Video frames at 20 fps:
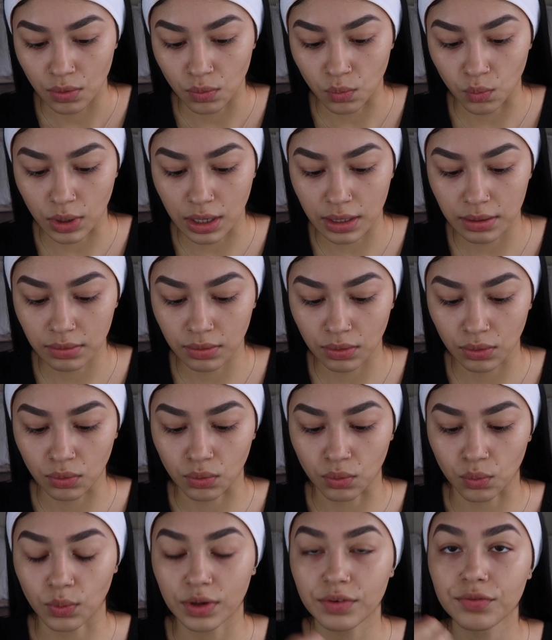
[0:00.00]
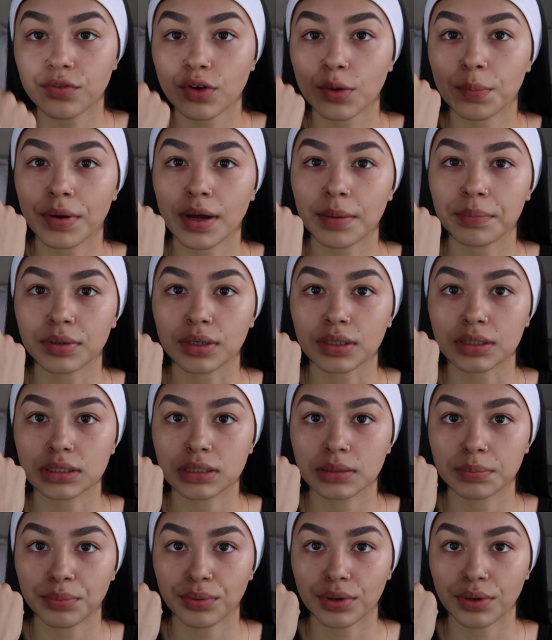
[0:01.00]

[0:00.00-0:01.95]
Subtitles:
one full pump looks